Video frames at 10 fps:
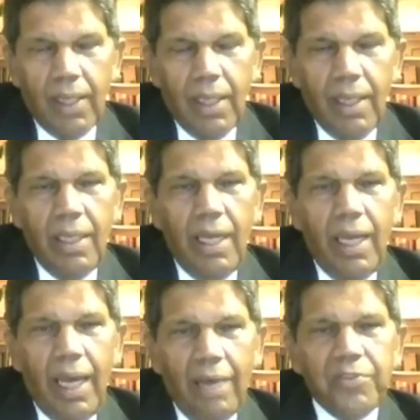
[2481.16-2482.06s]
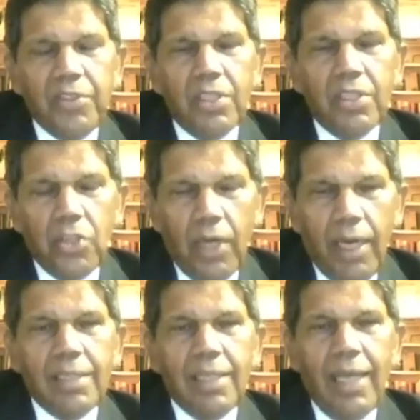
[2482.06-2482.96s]
they have to
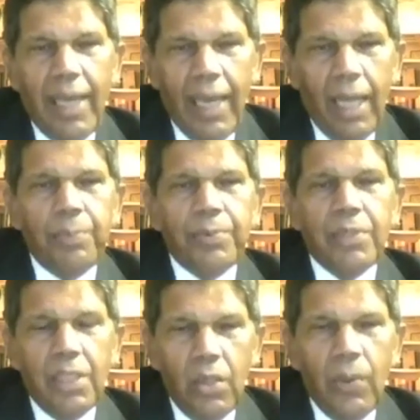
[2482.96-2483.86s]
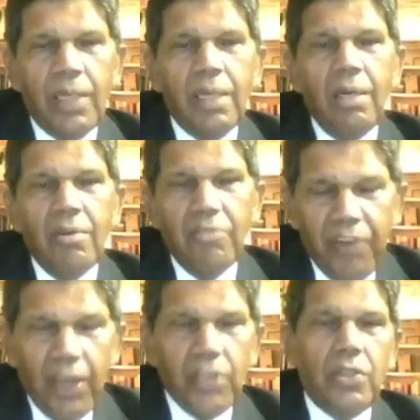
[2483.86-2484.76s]
try to help the UN
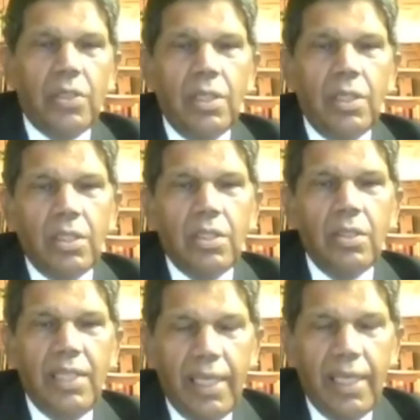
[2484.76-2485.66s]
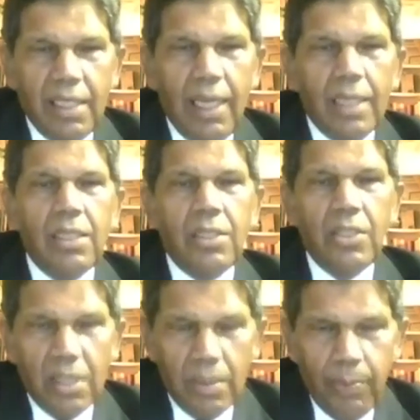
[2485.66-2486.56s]
function to the extent that
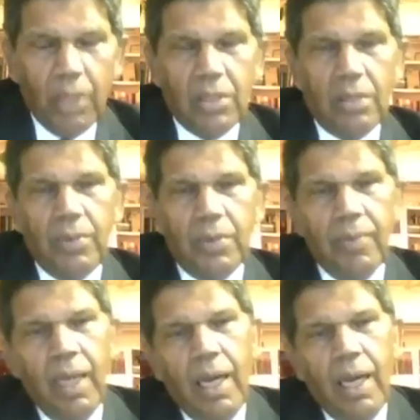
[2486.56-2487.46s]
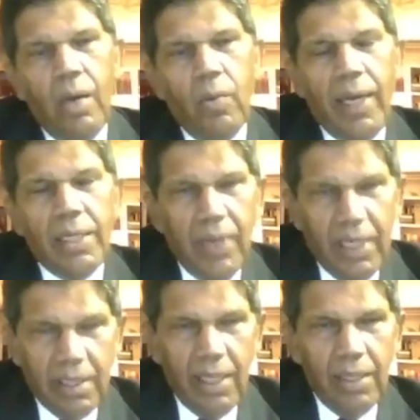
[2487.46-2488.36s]
this is possible. And why do I
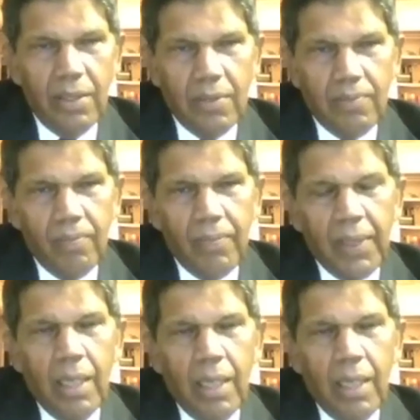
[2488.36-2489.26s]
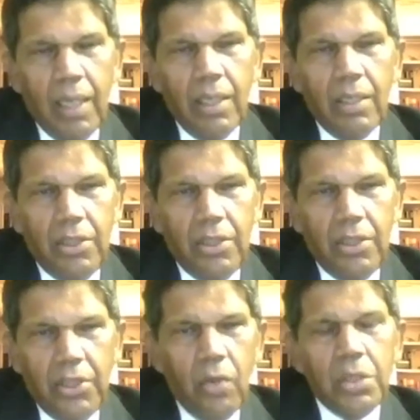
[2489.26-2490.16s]
say this? Those
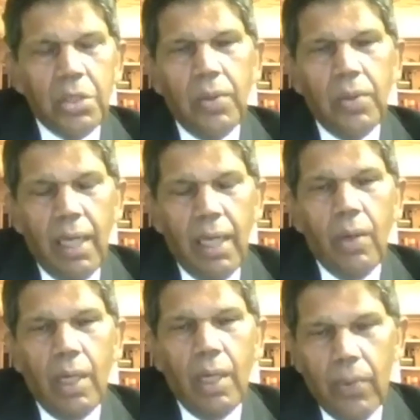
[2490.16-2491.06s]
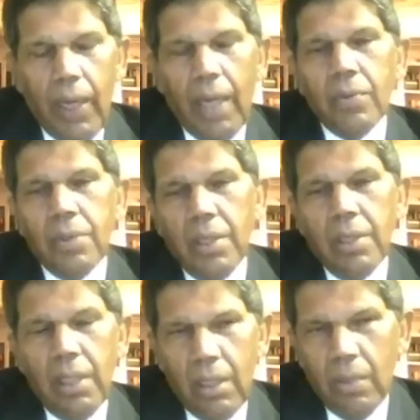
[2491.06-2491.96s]
who are now around
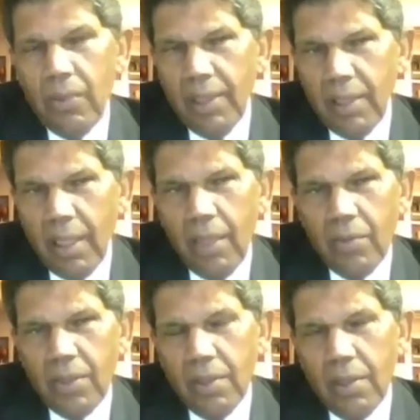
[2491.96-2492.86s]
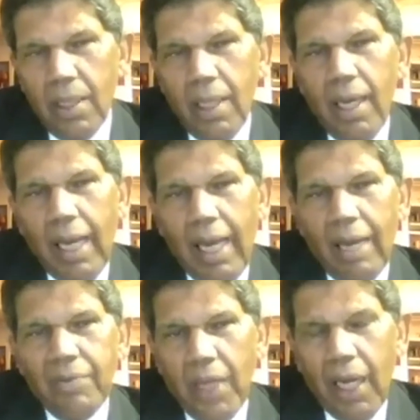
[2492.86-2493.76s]
the Human Rights Council
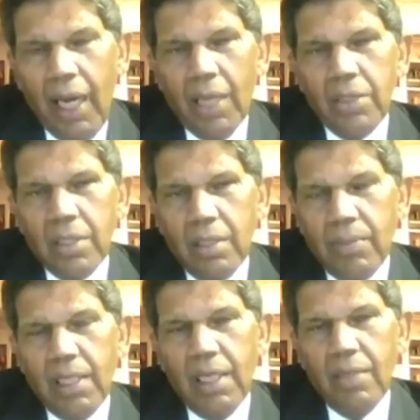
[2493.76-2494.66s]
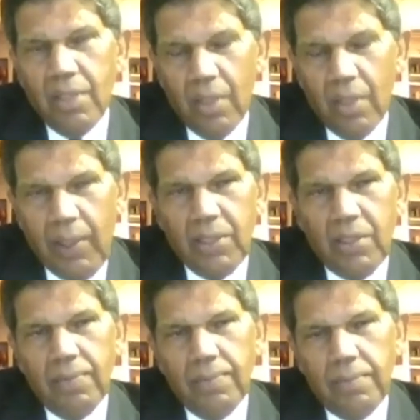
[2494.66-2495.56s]
have to ask themselves the question,